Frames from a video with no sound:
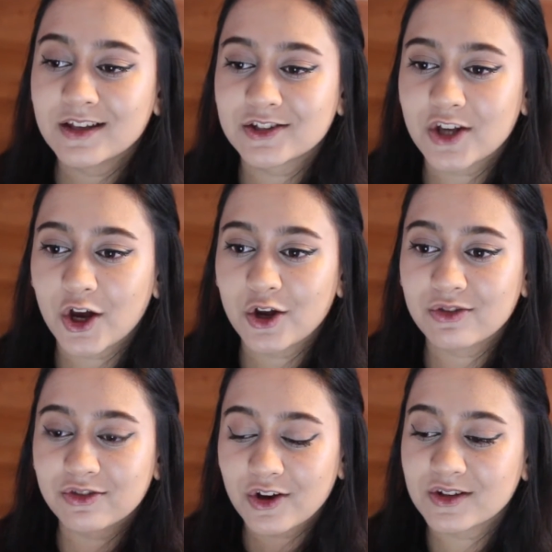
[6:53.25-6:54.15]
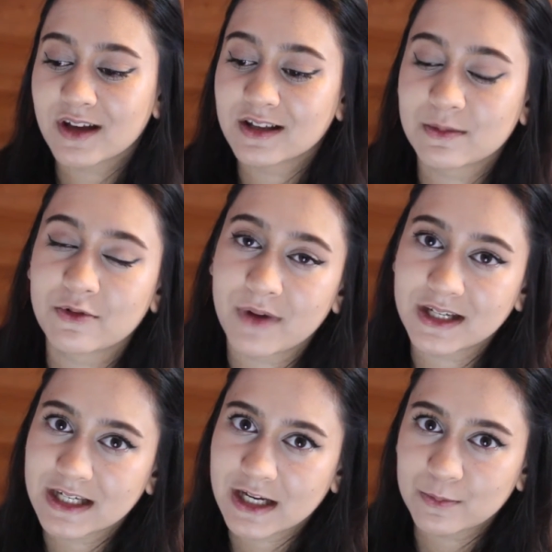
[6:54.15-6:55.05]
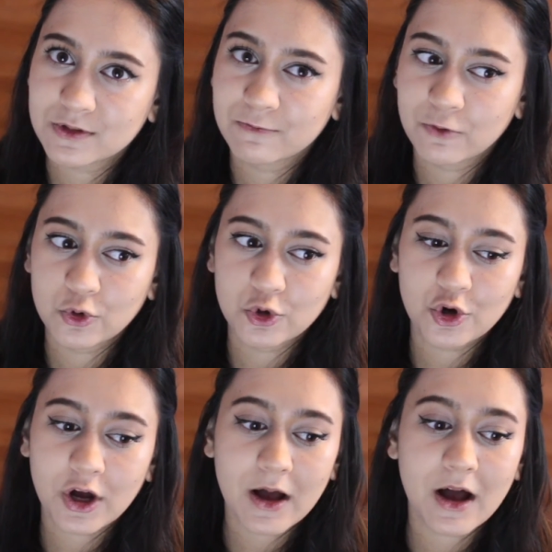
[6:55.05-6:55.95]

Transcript: So those are some of my tips for